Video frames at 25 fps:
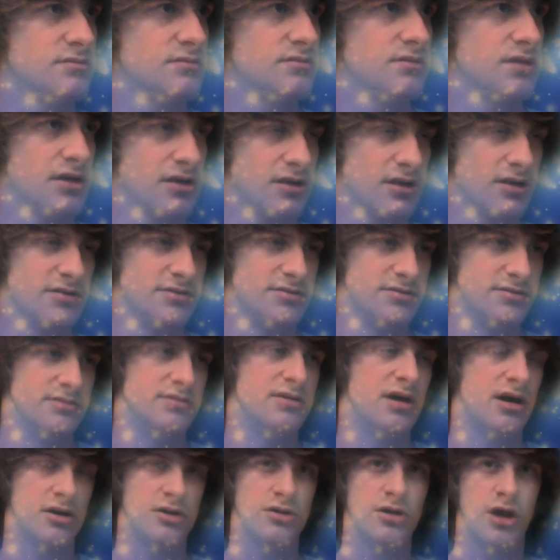like it,
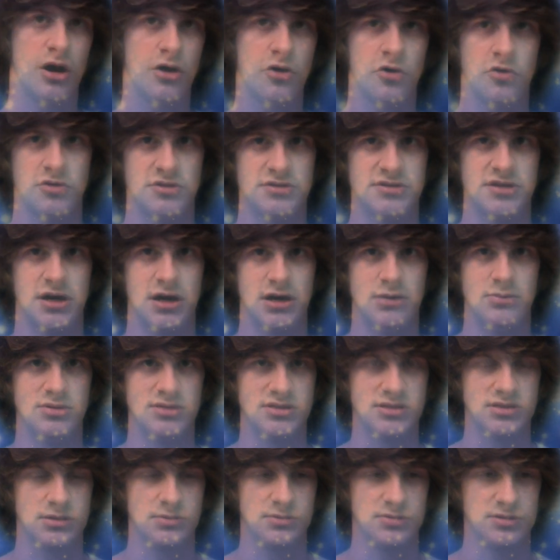not not all the time, but
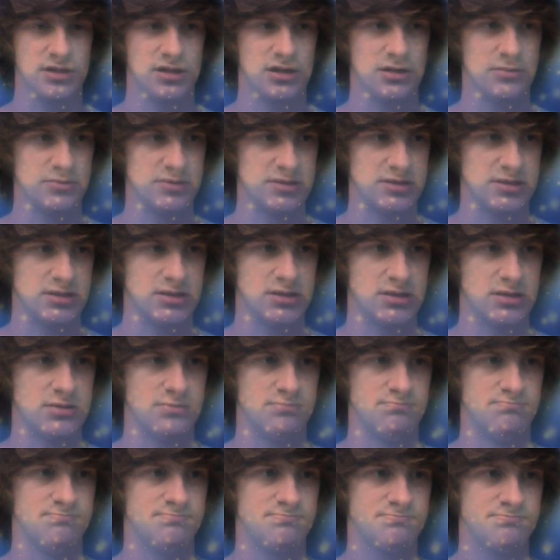sometimes,
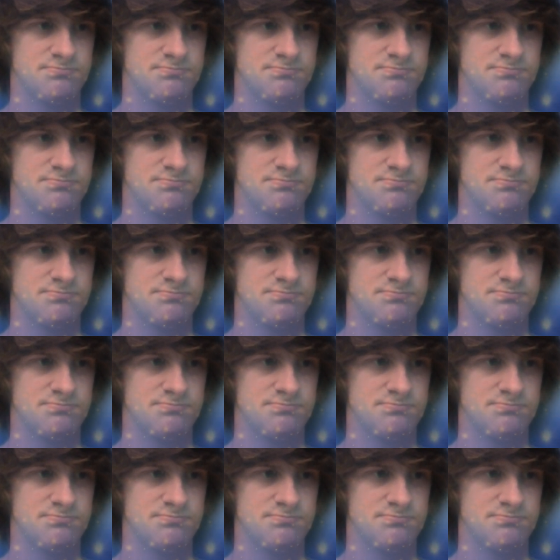um,